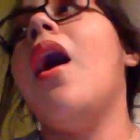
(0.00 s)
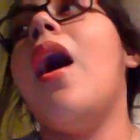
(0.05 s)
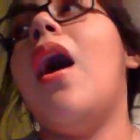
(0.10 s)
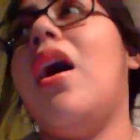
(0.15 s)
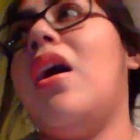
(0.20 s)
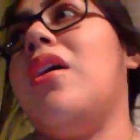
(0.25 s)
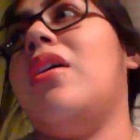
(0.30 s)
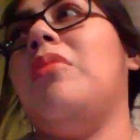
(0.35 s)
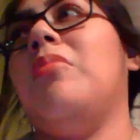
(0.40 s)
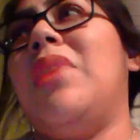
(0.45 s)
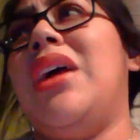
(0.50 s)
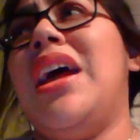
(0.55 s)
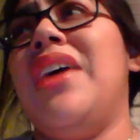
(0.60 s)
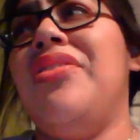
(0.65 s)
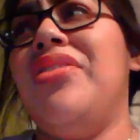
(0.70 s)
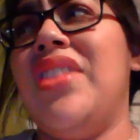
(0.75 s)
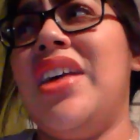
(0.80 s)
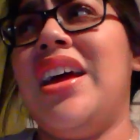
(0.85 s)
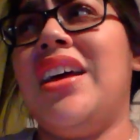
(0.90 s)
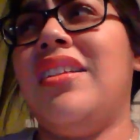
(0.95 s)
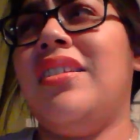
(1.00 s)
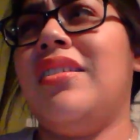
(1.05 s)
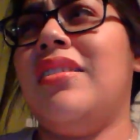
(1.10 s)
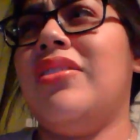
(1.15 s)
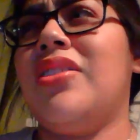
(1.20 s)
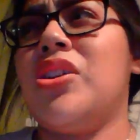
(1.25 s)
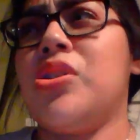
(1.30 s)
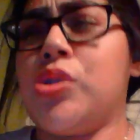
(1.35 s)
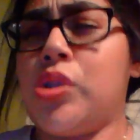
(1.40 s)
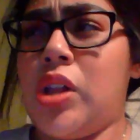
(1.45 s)
And then
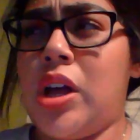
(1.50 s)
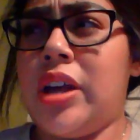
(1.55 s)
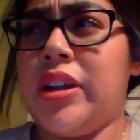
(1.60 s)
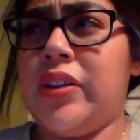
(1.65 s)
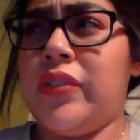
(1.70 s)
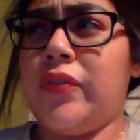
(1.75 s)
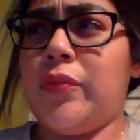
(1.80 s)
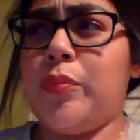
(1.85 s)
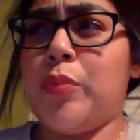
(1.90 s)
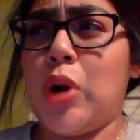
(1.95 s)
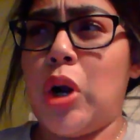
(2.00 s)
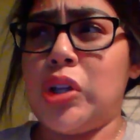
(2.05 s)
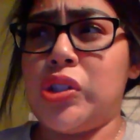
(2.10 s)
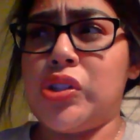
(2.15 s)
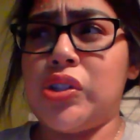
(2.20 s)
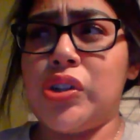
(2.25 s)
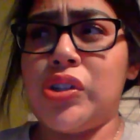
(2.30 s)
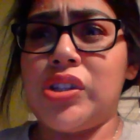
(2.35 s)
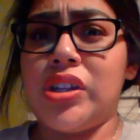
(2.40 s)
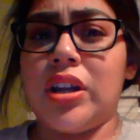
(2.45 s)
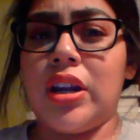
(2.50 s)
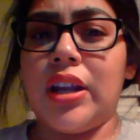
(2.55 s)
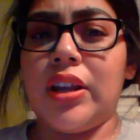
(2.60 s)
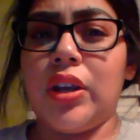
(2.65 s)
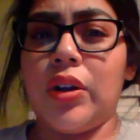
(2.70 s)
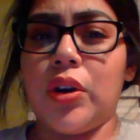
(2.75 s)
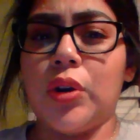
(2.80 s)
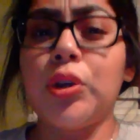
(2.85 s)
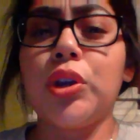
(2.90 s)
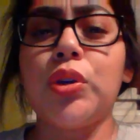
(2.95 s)
there's a lot of bronzers that are
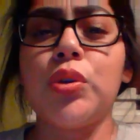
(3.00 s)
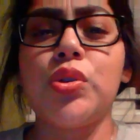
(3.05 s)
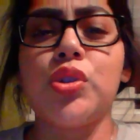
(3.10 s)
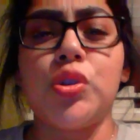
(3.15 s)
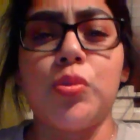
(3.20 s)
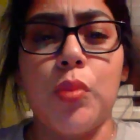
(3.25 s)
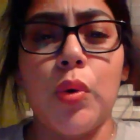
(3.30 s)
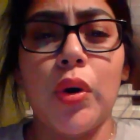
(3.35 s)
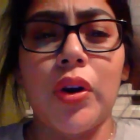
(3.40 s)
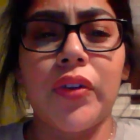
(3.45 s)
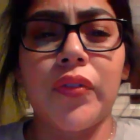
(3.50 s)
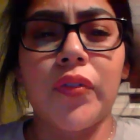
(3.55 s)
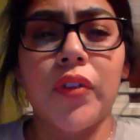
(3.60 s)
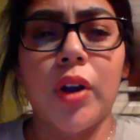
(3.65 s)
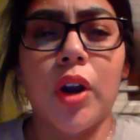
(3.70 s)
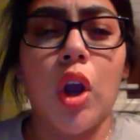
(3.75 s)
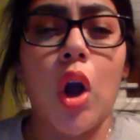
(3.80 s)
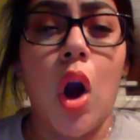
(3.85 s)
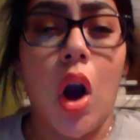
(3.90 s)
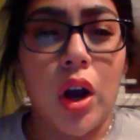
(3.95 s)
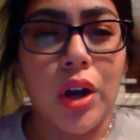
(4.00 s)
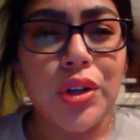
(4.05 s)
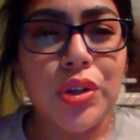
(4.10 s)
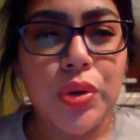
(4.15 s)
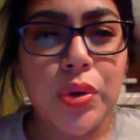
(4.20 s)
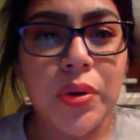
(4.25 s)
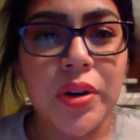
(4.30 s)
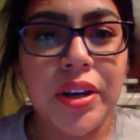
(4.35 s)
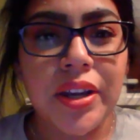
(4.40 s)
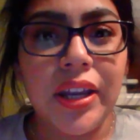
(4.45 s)
used more for
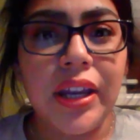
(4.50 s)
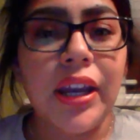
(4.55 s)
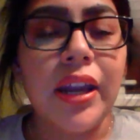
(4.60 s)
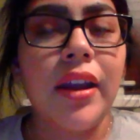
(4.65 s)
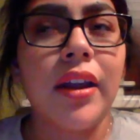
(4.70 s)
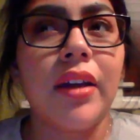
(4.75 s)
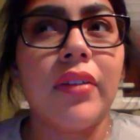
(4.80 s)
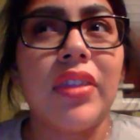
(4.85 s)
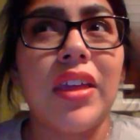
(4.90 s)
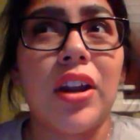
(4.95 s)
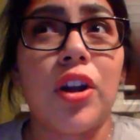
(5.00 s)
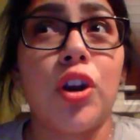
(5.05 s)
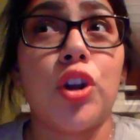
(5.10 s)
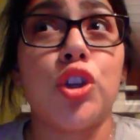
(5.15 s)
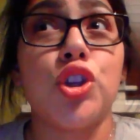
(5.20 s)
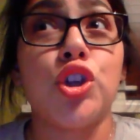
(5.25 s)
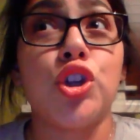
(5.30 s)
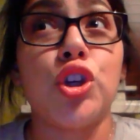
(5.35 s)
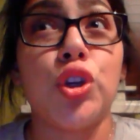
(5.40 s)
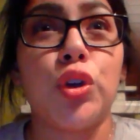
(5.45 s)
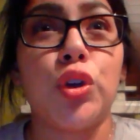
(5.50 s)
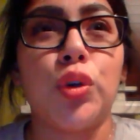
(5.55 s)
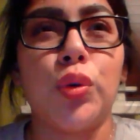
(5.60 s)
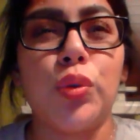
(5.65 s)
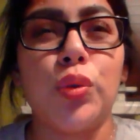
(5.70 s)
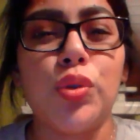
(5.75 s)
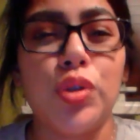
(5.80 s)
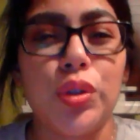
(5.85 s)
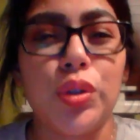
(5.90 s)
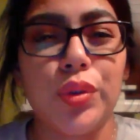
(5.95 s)
contouring that are too
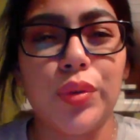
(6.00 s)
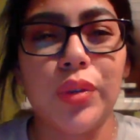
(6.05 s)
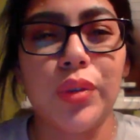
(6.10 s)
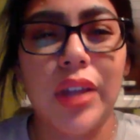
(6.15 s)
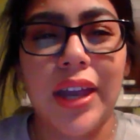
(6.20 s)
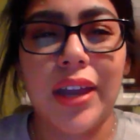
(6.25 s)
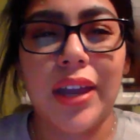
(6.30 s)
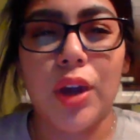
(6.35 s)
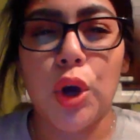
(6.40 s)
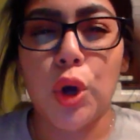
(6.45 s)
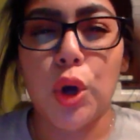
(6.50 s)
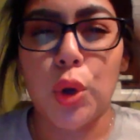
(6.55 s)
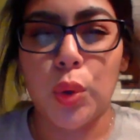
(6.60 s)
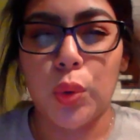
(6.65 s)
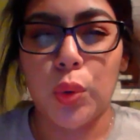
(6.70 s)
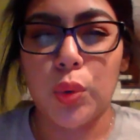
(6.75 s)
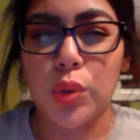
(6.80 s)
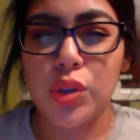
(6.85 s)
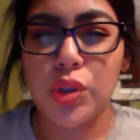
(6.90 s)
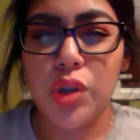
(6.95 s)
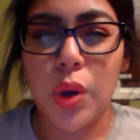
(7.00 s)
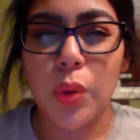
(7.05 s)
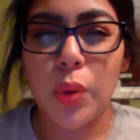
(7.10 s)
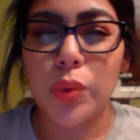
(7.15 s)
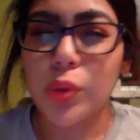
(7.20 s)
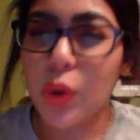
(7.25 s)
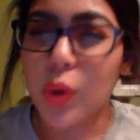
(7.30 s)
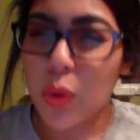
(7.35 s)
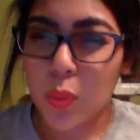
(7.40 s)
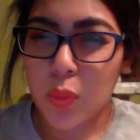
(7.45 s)
like cool tone
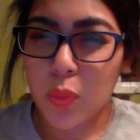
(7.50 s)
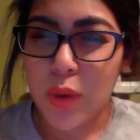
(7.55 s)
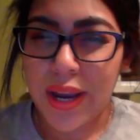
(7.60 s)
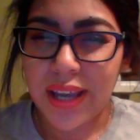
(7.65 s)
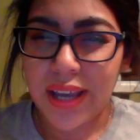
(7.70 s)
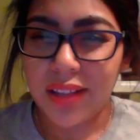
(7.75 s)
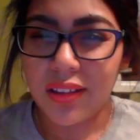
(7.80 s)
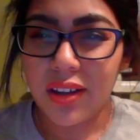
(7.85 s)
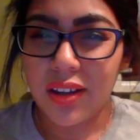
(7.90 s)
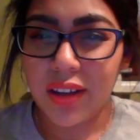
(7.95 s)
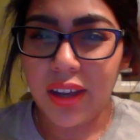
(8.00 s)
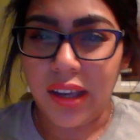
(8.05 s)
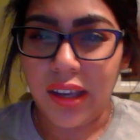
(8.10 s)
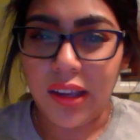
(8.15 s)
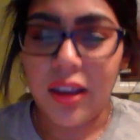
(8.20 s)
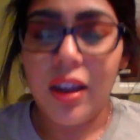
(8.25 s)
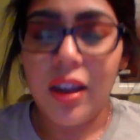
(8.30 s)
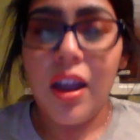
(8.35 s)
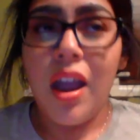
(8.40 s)
gray looking.